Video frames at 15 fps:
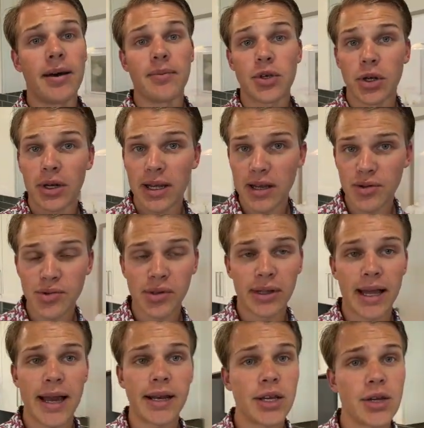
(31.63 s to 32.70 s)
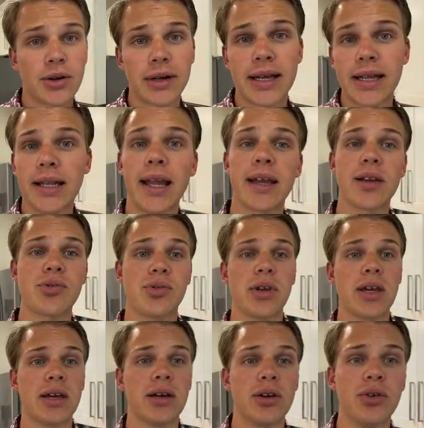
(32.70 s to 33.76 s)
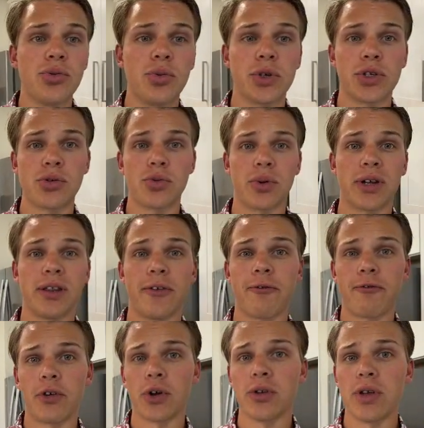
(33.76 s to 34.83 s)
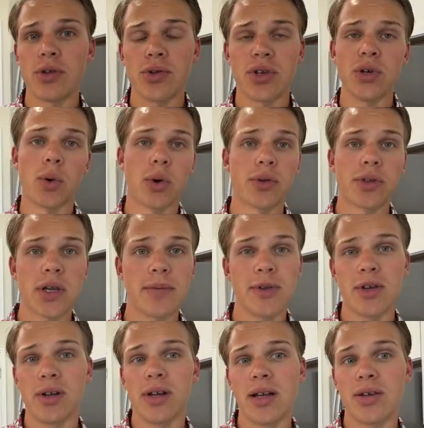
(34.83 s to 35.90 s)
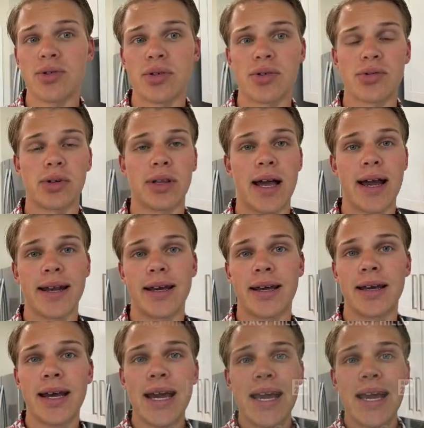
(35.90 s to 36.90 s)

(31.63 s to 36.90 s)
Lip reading: You're in Celina, you're in Legacy Hills, which is one of the furthest north communities in Celina.